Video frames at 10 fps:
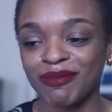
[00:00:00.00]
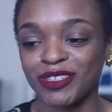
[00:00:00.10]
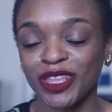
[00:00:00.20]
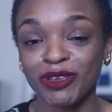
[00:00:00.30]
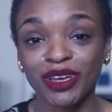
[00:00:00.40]

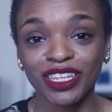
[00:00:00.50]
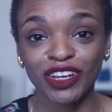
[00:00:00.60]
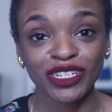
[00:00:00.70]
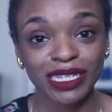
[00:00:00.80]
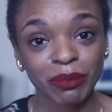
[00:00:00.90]
so that you can
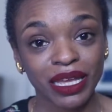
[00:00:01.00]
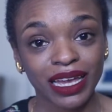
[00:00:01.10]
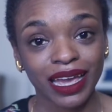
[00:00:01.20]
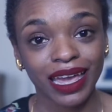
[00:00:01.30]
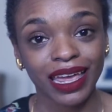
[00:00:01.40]
learn
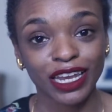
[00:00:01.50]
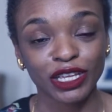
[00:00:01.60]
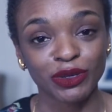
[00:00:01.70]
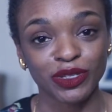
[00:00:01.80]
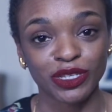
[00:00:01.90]
something and
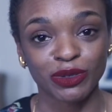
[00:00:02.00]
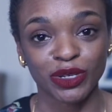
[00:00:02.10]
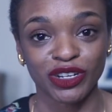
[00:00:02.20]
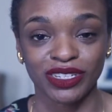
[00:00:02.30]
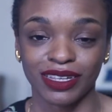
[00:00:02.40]
use this
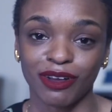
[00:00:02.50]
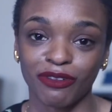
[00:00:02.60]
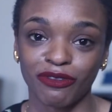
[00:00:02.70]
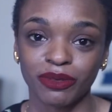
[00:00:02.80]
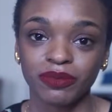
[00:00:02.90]
tool yourself.